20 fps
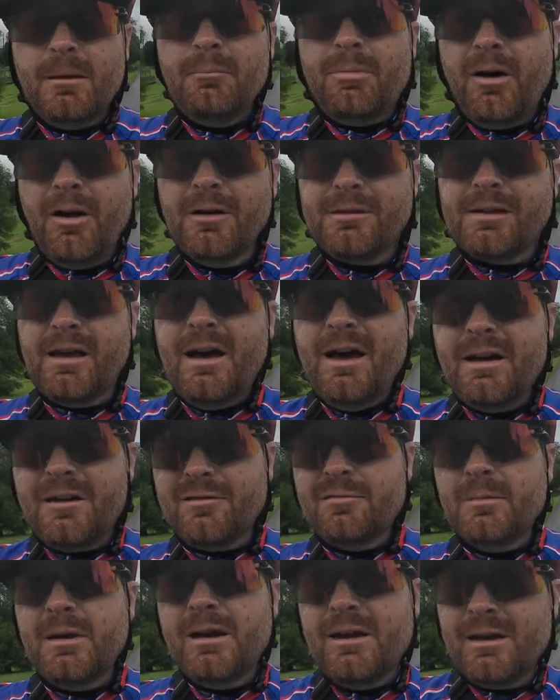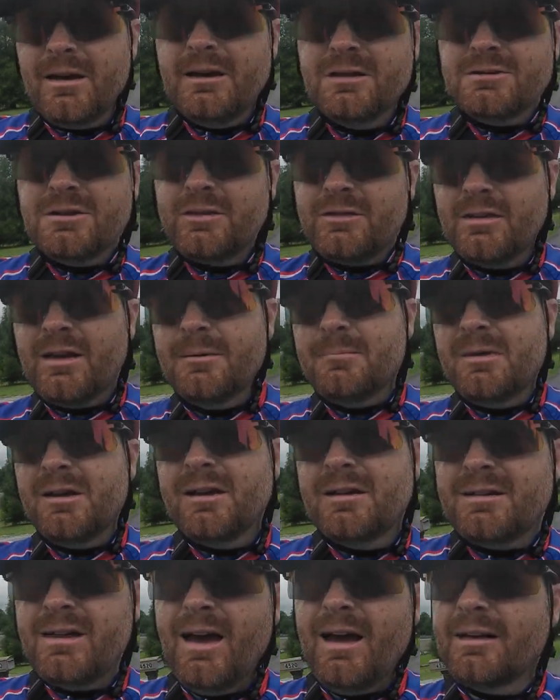Paul's ahead of me, and he just sent me a
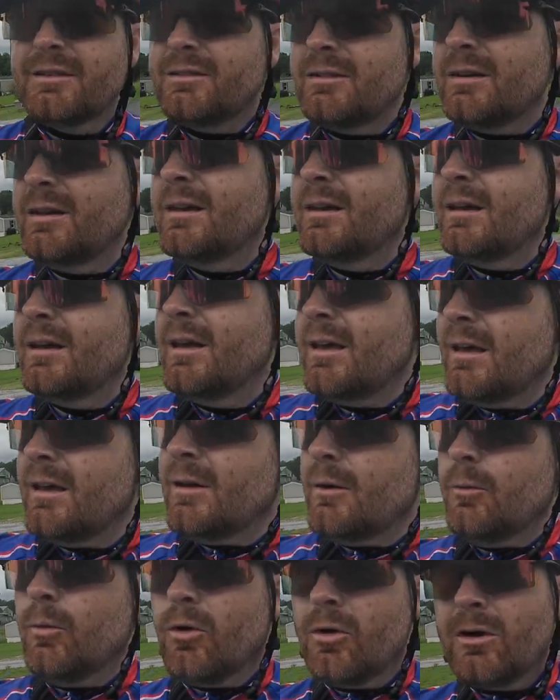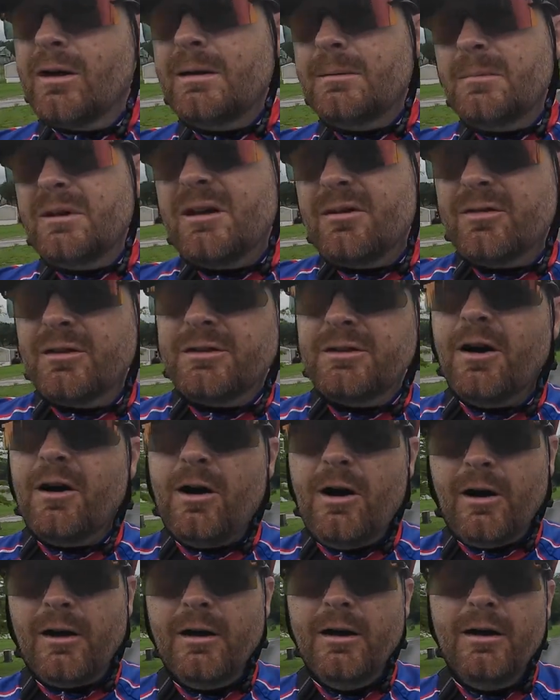text warning me of a
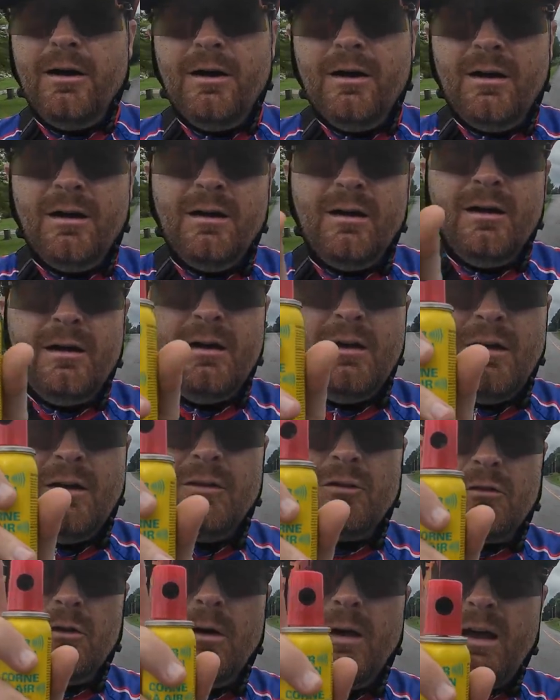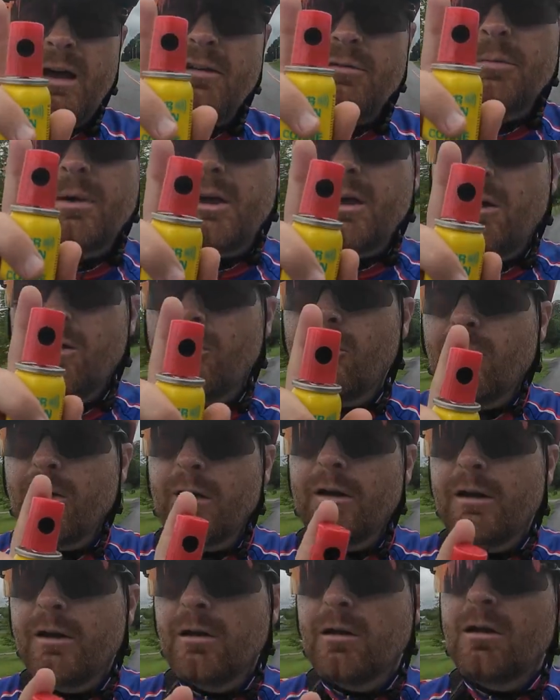dog. So I have my air
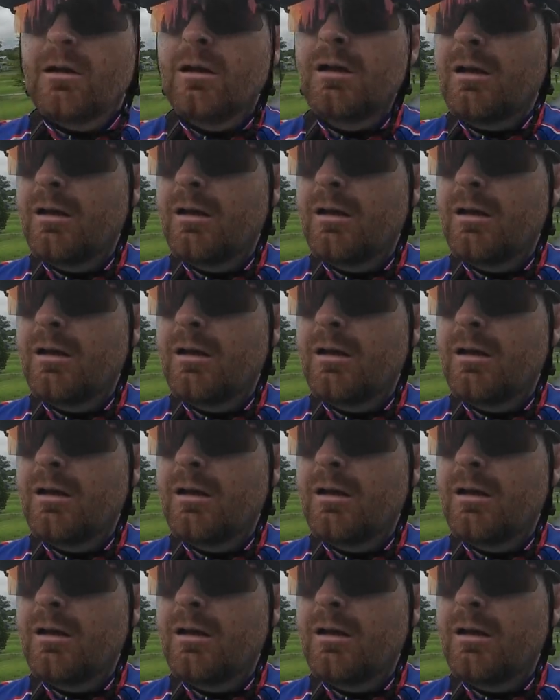horn here.